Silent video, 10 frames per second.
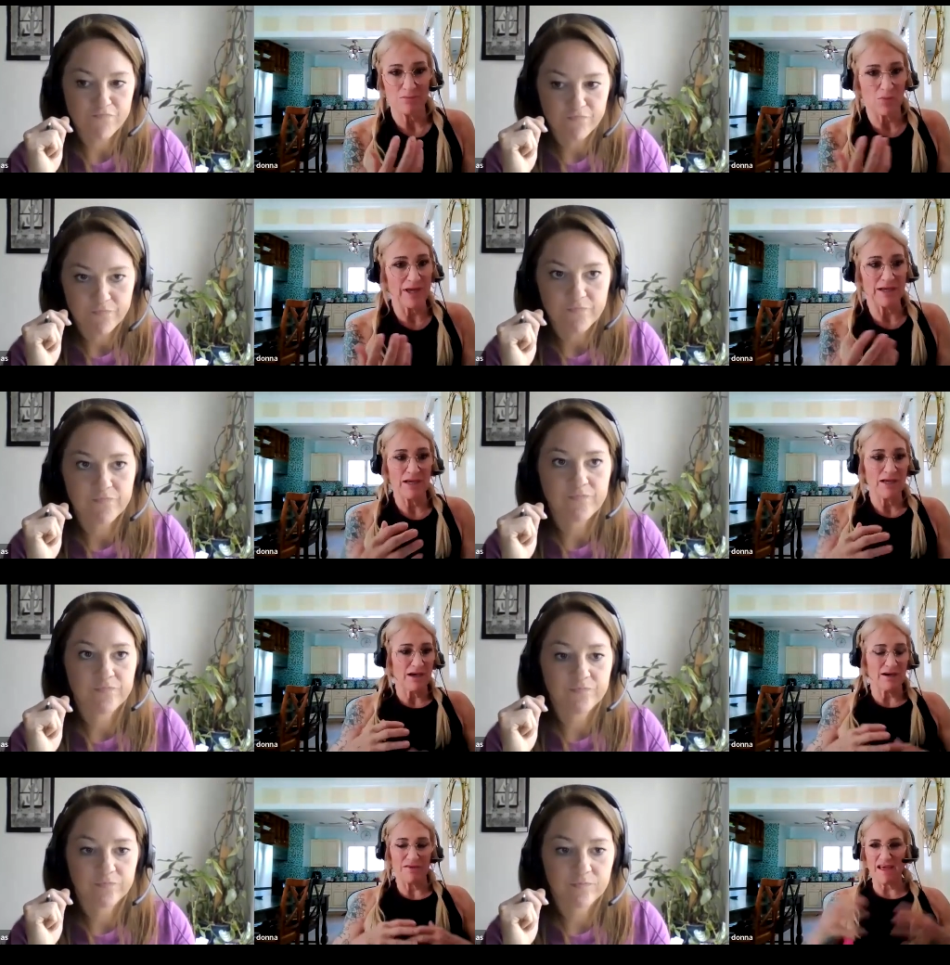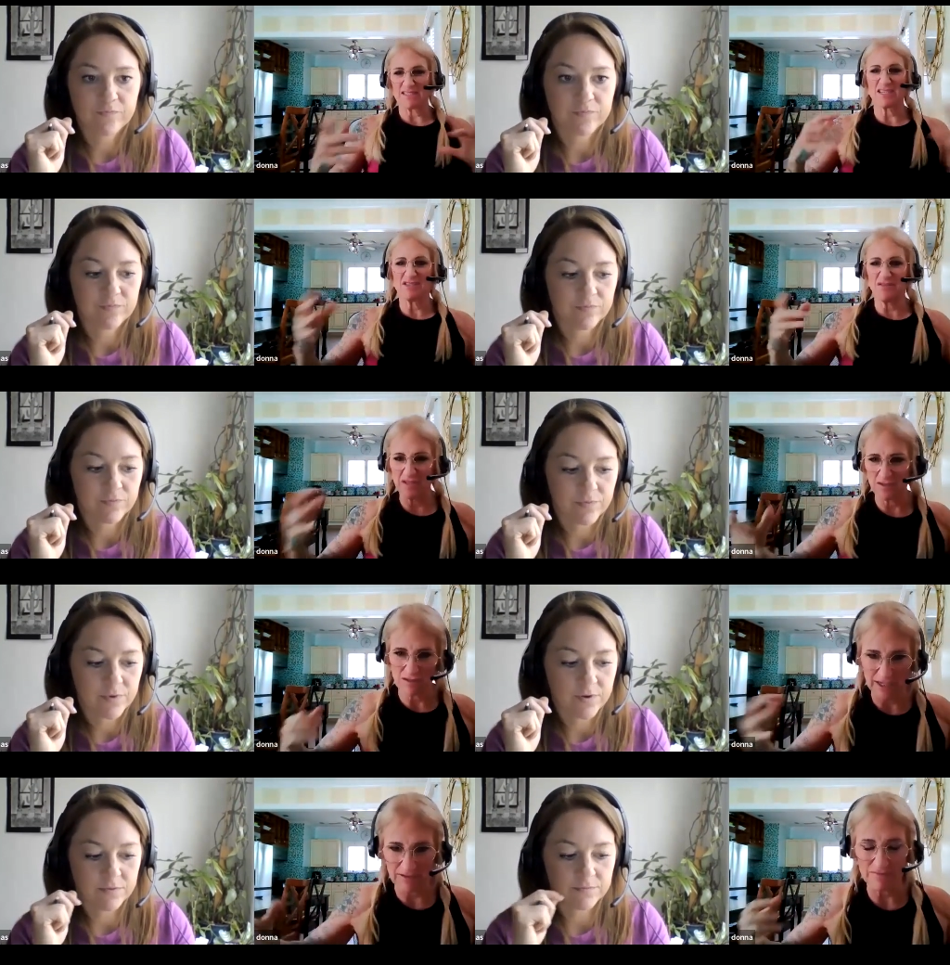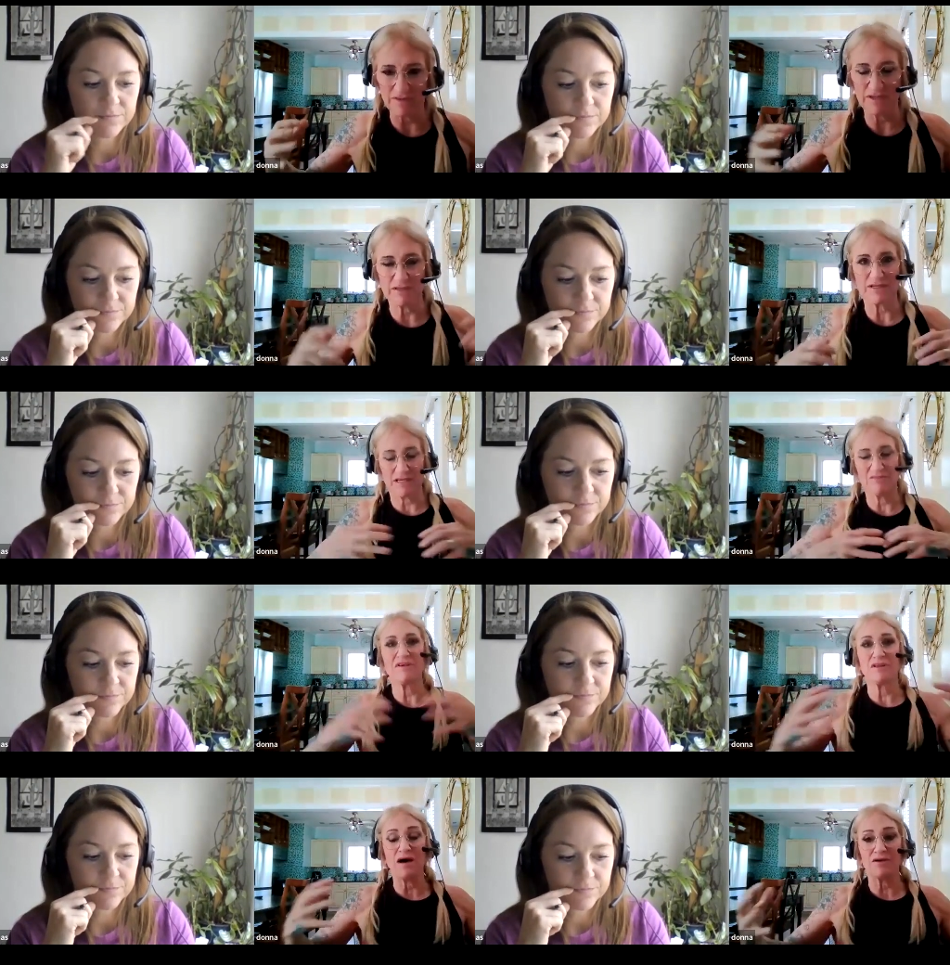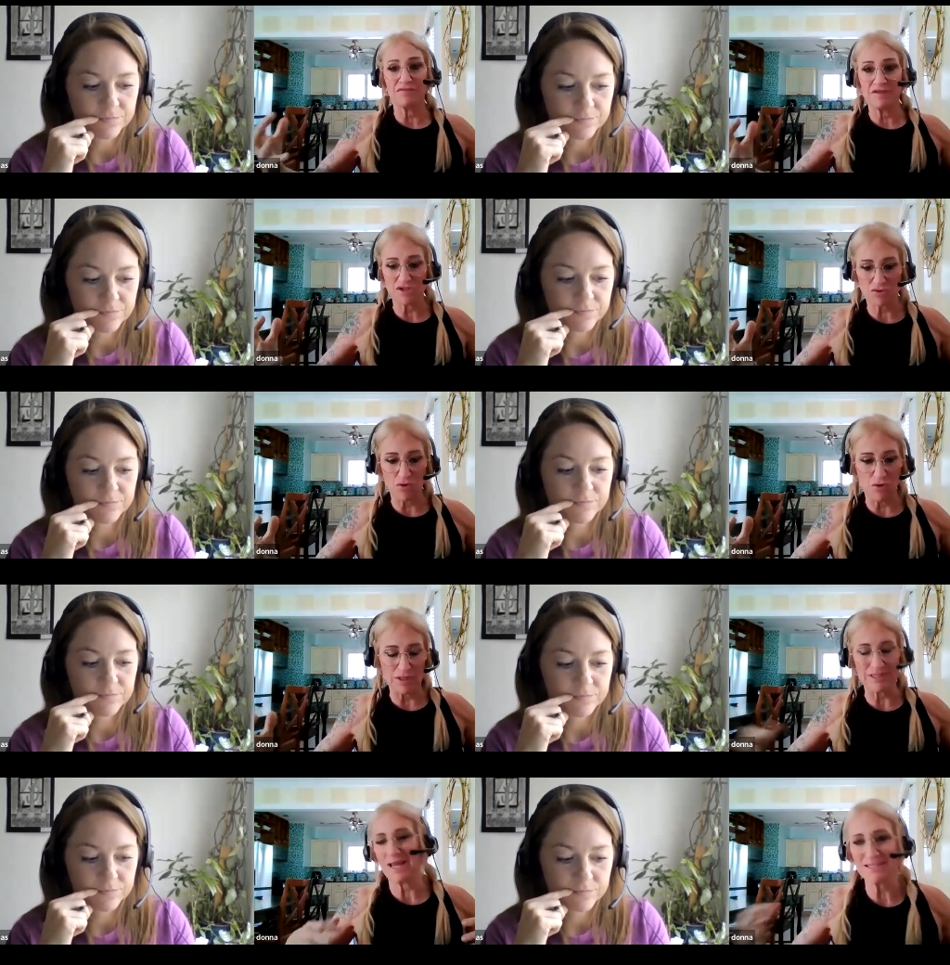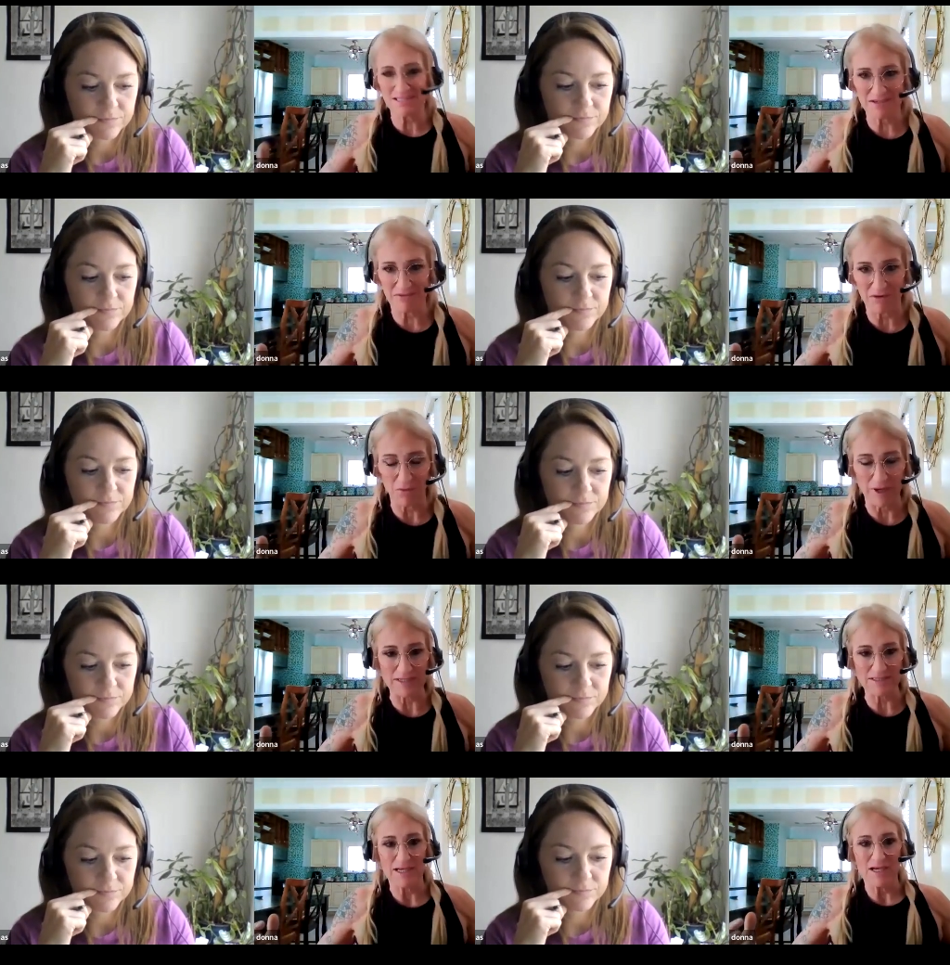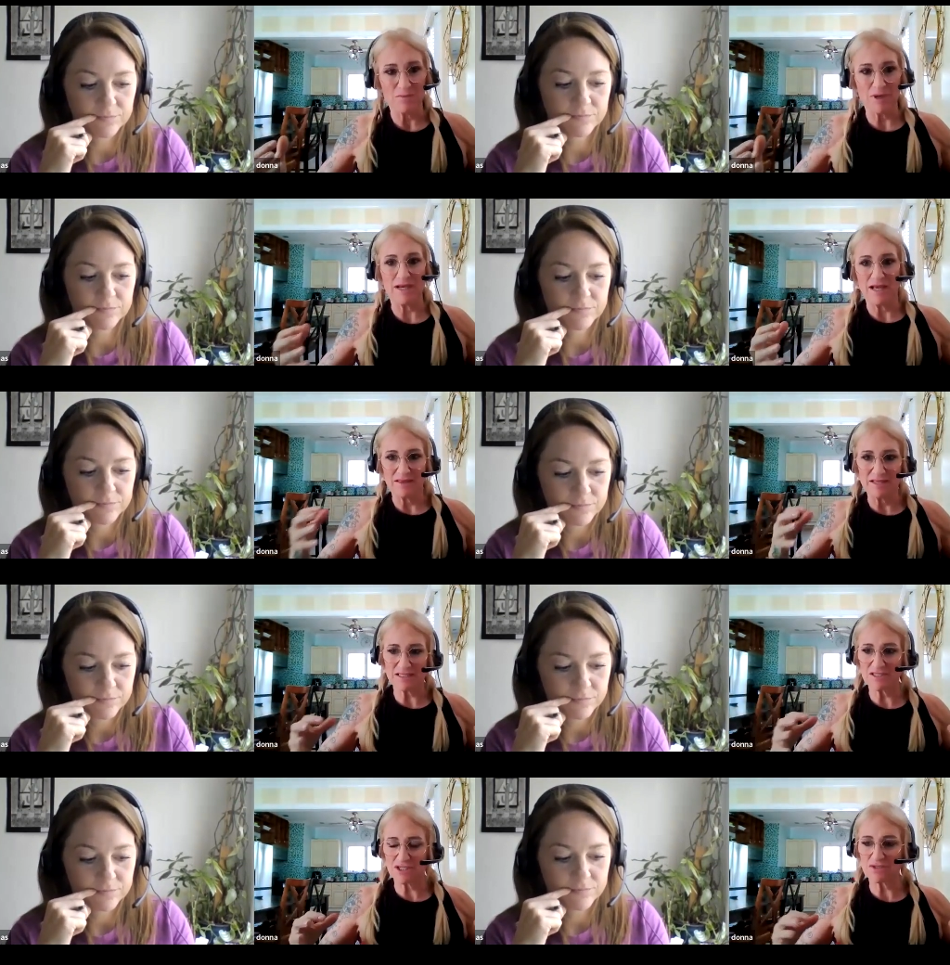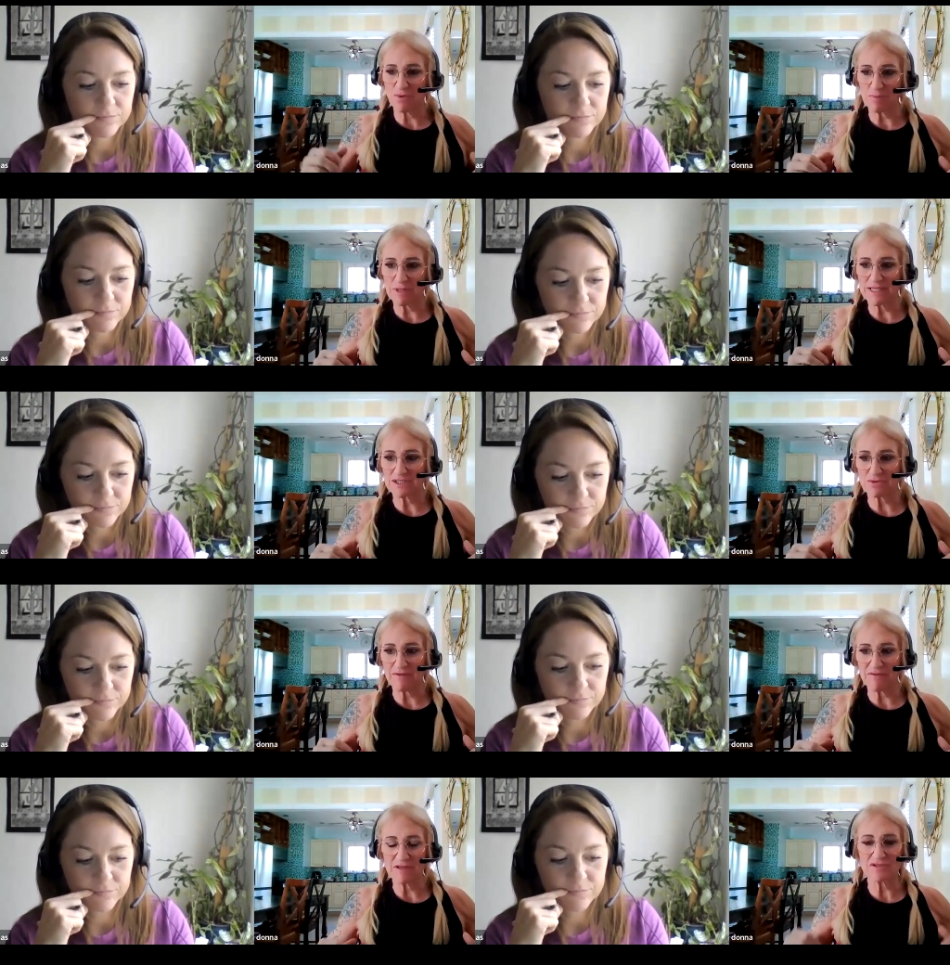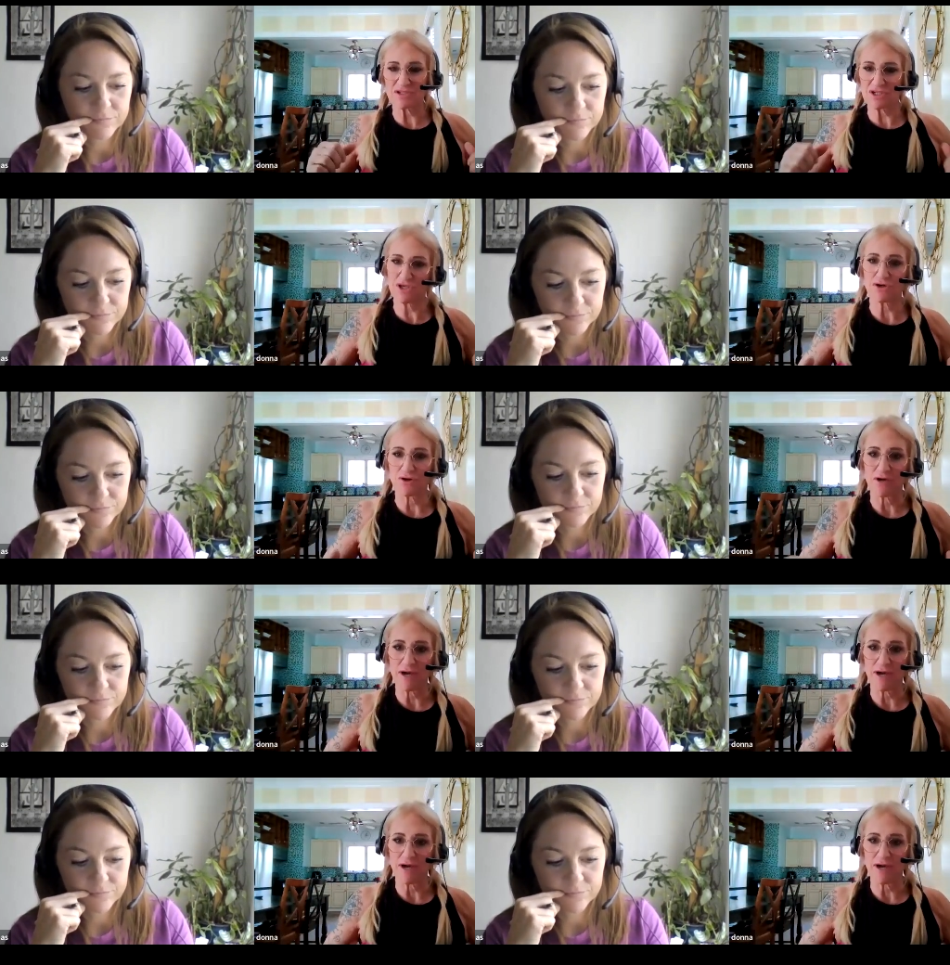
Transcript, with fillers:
Speaker 1: when uh, that does feel kind of, uh, it can feel out of control in lots of different ways. But this is just one place where I feel secure.